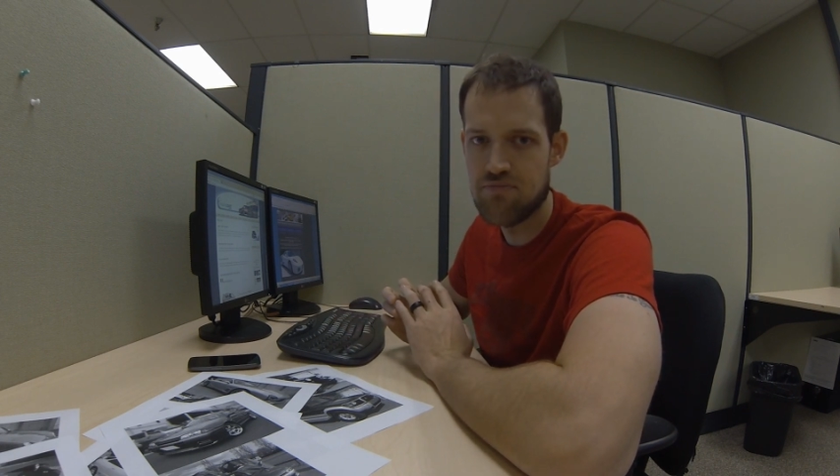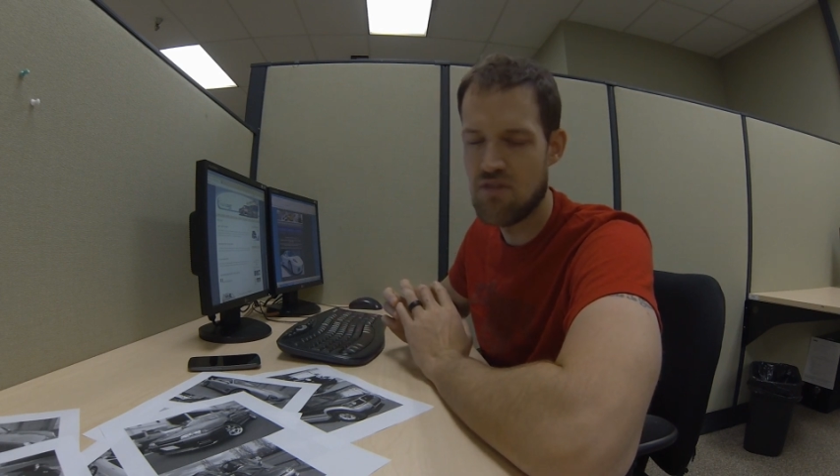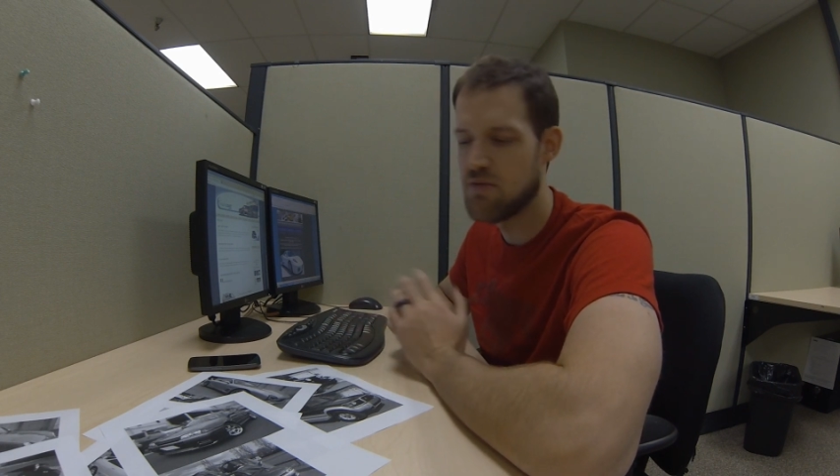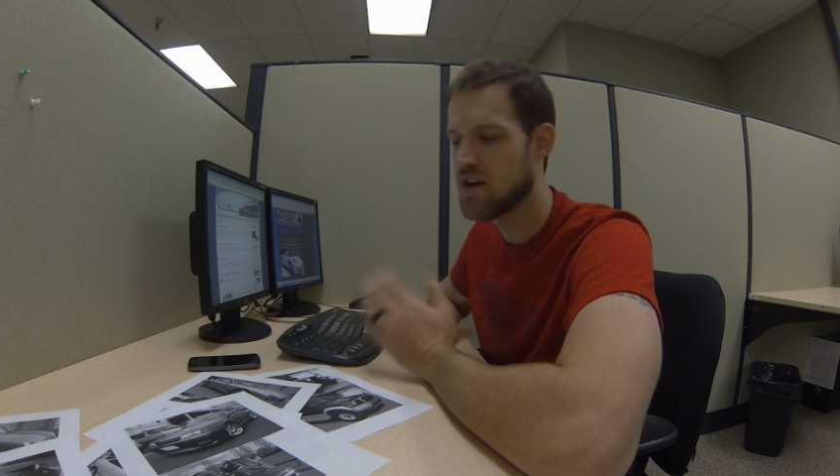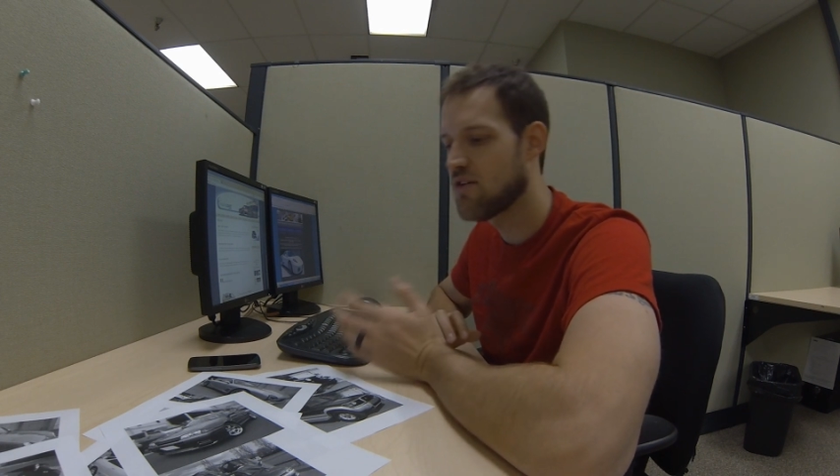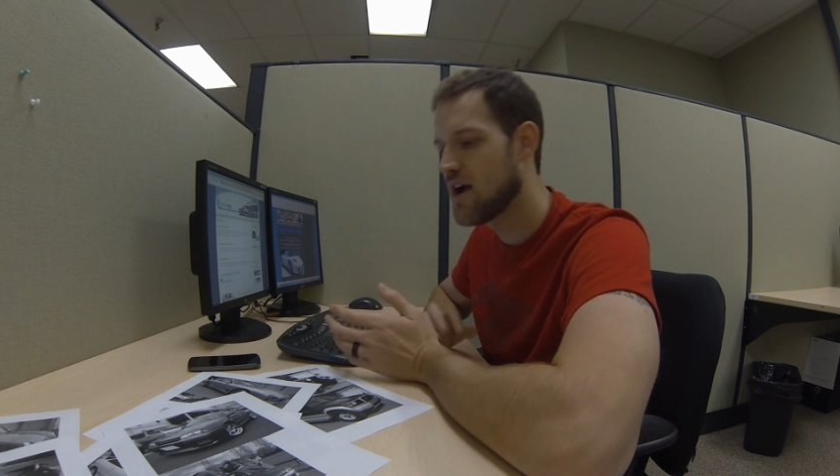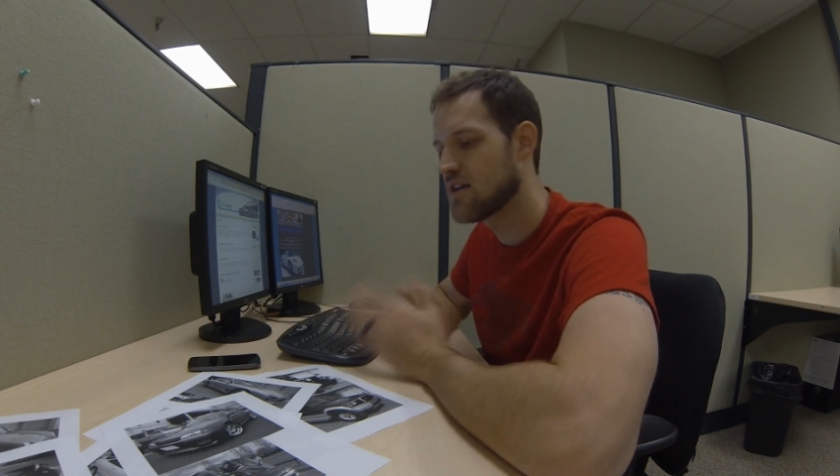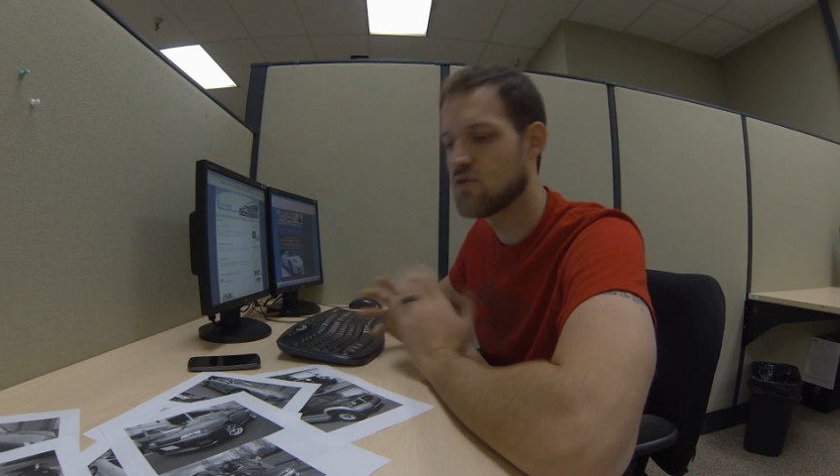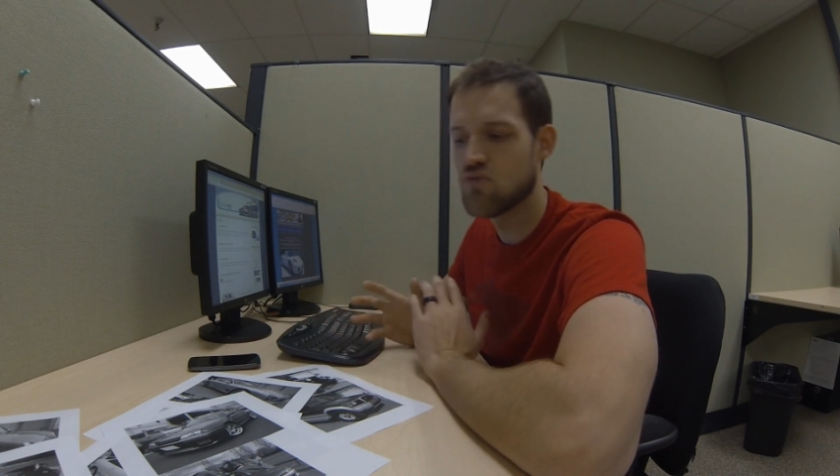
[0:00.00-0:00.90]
maybe a crack in the